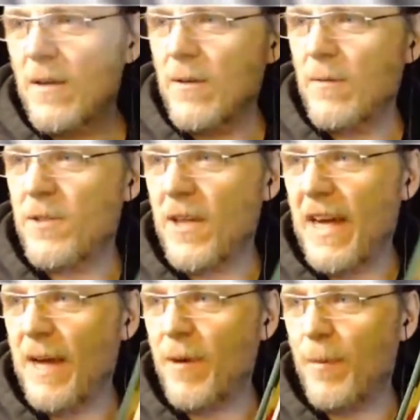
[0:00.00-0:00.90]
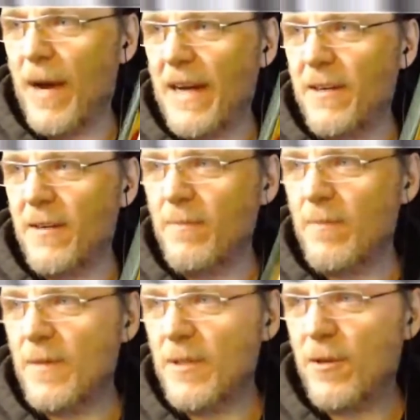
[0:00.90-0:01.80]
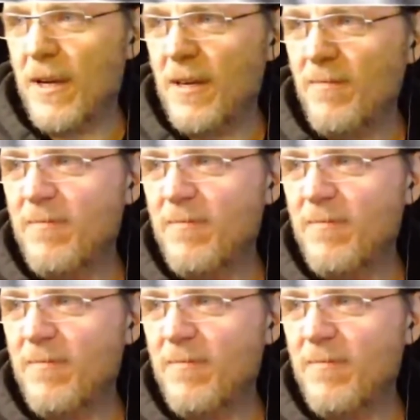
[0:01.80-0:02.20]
which I have in a binder. It's green.